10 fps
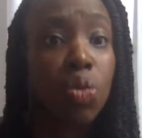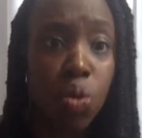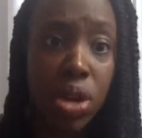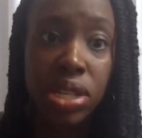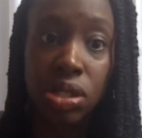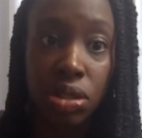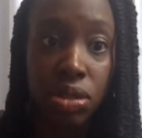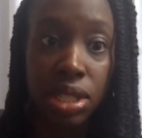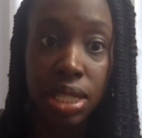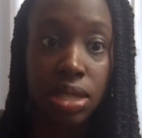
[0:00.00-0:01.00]
research
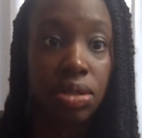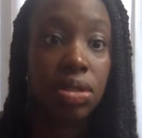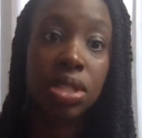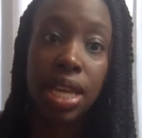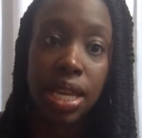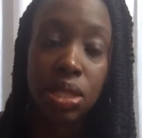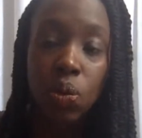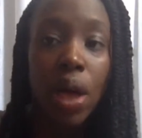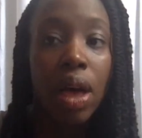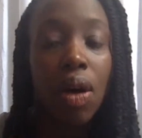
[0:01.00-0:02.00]
skills as
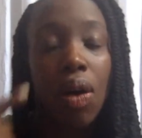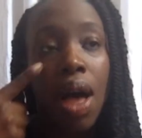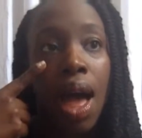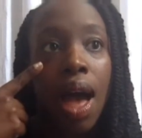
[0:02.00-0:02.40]
well.